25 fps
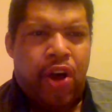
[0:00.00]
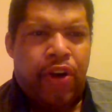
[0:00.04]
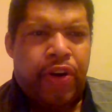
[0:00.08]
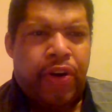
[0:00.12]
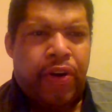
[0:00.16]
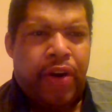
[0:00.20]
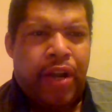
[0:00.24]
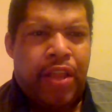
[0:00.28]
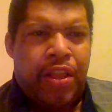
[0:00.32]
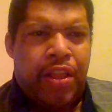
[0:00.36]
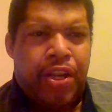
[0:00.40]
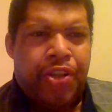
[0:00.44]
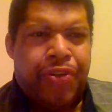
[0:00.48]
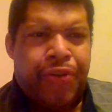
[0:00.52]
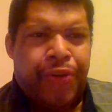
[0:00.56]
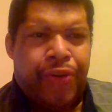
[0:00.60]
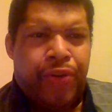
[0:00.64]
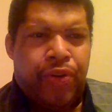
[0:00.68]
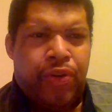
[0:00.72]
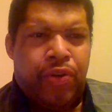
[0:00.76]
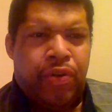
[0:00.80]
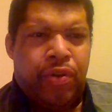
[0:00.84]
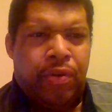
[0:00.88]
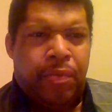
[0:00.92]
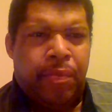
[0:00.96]
in the
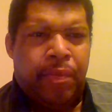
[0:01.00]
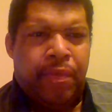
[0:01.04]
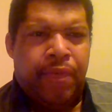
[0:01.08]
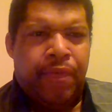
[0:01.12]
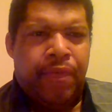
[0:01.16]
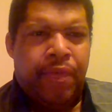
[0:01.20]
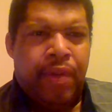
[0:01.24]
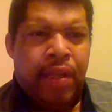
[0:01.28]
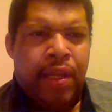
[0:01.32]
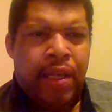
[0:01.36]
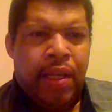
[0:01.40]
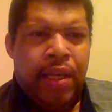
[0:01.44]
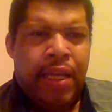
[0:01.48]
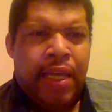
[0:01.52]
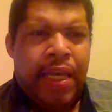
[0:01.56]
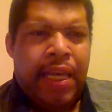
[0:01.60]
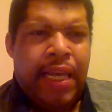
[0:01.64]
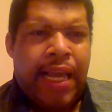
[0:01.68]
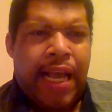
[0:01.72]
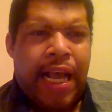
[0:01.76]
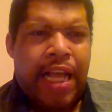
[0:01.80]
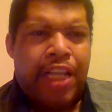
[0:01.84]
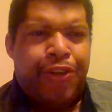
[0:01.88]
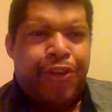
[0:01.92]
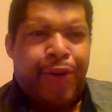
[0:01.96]
tomb. He
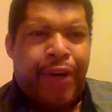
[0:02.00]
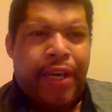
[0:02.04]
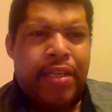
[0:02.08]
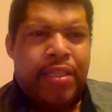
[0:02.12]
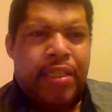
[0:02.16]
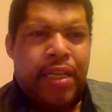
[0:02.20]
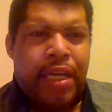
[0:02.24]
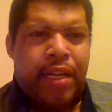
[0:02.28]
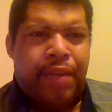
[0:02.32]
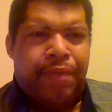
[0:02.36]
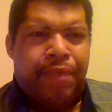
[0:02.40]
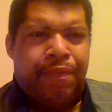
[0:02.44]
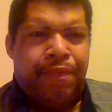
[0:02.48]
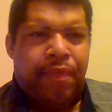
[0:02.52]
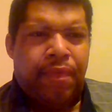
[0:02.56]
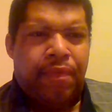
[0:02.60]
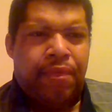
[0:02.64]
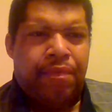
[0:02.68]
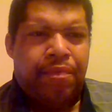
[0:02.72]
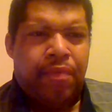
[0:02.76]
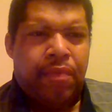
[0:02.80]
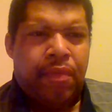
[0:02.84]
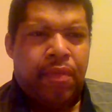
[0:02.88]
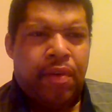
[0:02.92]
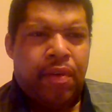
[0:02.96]
has risen,
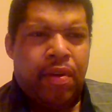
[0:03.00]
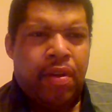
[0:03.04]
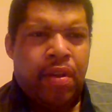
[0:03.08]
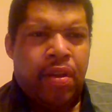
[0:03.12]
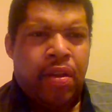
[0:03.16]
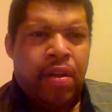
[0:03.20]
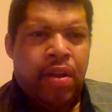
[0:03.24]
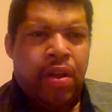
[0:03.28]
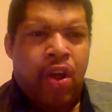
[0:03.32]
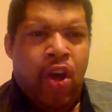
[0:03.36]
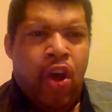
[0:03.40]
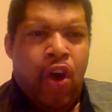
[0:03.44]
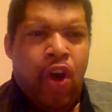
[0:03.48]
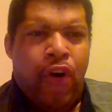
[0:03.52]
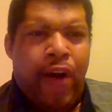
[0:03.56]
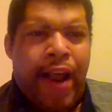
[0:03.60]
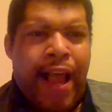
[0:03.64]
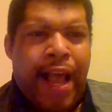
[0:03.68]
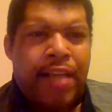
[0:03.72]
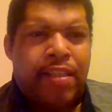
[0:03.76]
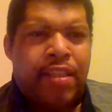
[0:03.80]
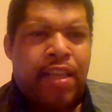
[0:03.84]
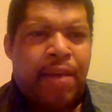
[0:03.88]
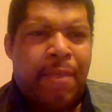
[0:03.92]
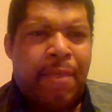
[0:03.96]
or
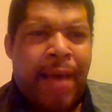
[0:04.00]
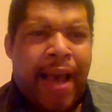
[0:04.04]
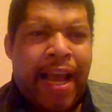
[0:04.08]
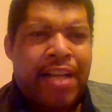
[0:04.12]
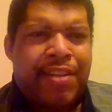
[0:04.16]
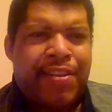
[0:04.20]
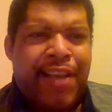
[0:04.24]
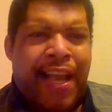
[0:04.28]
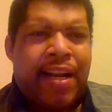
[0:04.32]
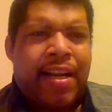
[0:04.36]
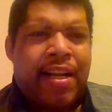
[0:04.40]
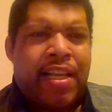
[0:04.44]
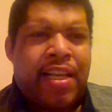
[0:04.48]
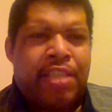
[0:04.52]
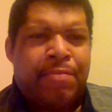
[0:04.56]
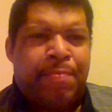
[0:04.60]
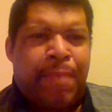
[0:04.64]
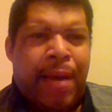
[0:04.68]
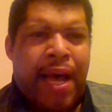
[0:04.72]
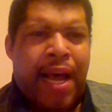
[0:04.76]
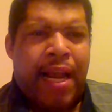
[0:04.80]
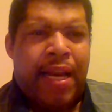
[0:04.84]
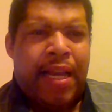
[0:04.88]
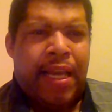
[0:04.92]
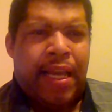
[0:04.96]
has somebody taken his
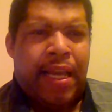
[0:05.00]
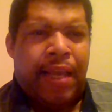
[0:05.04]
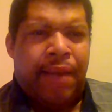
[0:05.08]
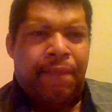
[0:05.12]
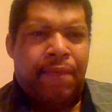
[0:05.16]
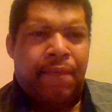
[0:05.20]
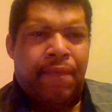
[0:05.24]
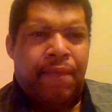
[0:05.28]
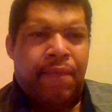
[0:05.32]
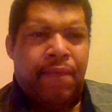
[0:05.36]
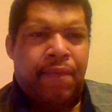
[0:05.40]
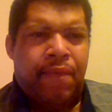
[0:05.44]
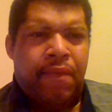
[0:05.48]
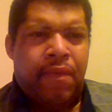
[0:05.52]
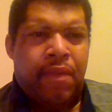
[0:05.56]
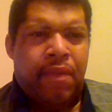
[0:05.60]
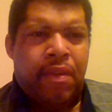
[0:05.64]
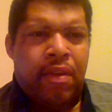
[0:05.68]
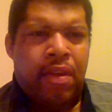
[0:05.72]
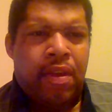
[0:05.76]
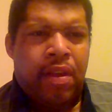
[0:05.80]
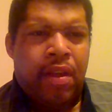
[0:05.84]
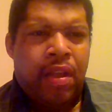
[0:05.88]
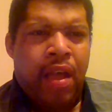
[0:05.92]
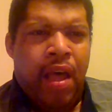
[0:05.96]
body?
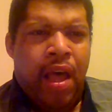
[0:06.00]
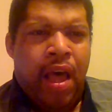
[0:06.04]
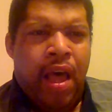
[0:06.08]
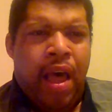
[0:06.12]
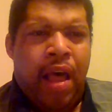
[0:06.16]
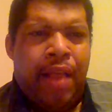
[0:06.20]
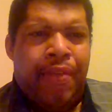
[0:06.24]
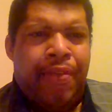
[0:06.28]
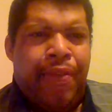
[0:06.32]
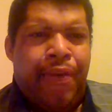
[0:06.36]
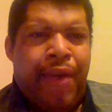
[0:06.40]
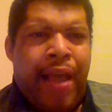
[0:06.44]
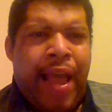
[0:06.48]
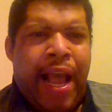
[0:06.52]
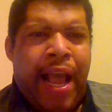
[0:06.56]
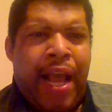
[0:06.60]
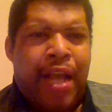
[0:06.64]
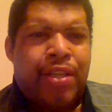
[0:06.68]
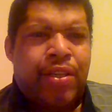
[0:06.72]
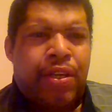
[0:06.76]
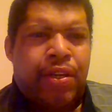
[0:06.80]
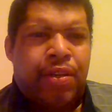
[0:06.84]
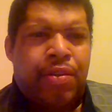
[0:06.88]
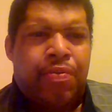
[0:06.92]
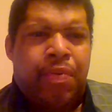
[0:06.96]
The
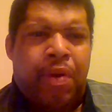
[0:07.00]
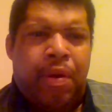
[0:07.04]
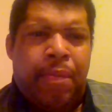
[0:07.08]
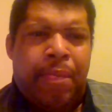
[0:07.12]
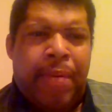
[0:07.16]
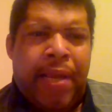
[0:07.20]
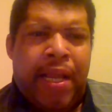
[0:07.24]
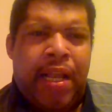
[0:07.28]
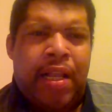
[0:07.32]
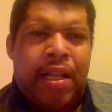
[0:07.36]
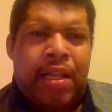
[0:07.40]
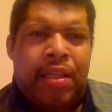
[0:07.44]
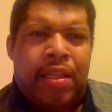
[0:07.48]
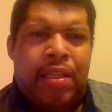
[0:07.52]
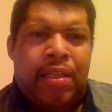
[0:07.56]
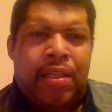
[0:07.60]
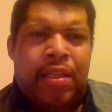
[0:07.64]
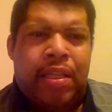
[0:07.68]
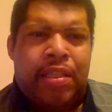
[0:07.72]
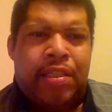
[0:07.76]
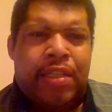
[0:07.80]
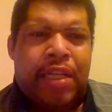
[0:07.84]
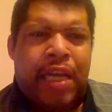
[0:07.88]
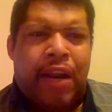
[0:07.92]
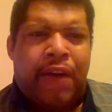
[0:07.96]
answers will be
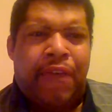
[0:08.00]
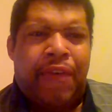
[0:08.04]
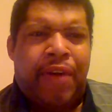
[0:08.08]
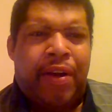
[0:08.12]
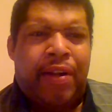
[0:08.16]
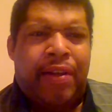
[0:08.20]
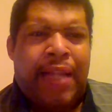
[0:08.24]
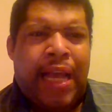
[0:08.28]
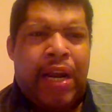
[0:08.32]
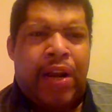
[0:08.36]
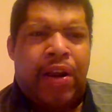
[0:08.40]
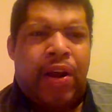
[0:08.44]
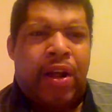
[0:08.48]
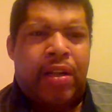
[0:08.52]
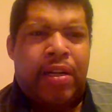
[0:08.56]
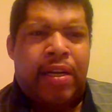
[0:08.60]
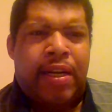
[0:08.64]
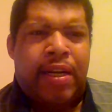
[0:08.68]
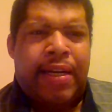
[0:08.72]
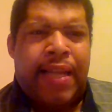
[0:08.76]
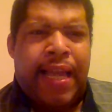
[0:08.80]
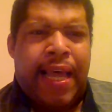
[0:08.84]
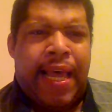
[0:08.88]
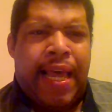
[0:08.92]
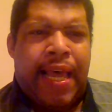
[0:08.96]
discovered later on
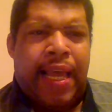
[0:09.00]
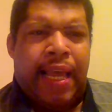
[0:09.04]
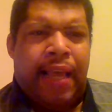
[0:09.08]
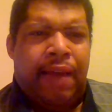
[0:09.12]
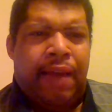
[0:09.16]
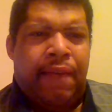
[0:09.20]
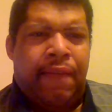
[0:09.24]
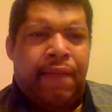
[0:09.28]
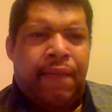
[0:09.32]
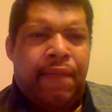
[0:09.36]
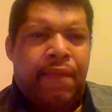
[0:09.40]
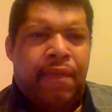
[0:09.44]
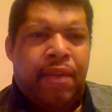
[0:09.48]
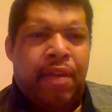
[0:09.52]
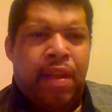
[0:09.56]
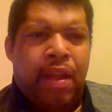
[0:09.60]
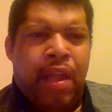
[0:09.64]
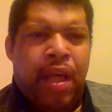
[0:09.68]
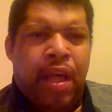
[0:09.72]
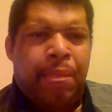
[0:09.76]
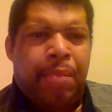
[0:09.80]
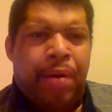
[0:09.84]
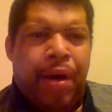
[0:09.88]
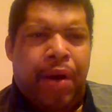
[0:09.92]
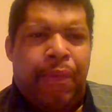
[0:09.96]
today,
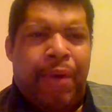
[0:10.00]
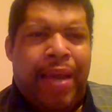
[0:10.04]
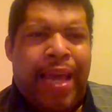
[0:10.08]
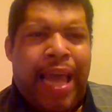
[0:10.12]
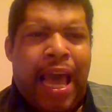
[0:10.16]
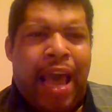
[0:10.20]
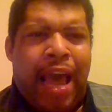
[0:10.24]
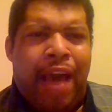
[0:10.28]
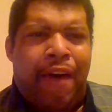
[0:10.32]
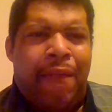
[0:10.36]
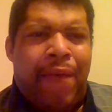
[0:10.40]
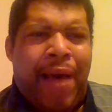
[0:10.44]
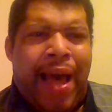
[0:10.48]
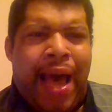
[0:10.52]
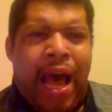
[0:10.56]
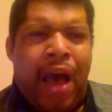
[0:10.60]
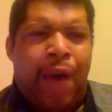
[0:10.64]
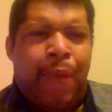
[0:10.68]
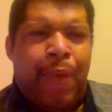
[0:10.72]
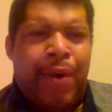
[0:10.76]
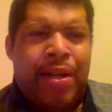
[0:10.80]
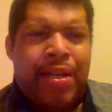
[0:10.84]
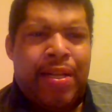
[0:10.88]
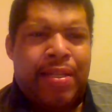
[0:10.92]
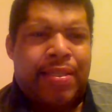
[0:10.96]
but we have
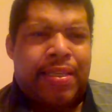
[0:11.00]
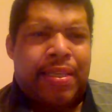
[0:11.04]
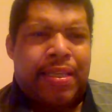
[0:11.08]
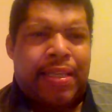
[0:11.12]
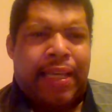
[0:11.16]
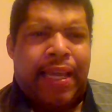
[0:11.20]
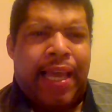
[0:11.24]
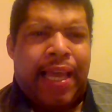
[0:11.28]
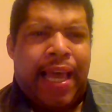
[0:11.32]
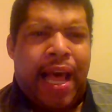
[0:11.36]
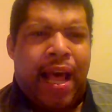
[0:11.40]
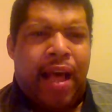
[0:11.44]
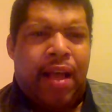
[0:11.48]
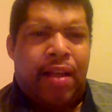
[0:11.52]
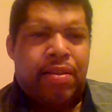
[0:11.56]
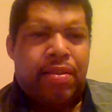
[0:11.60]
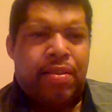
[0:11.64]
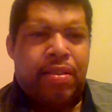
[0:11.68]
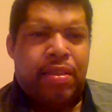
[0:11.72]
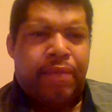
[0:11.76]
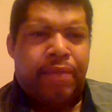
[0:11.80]
eyewitnesses' accounts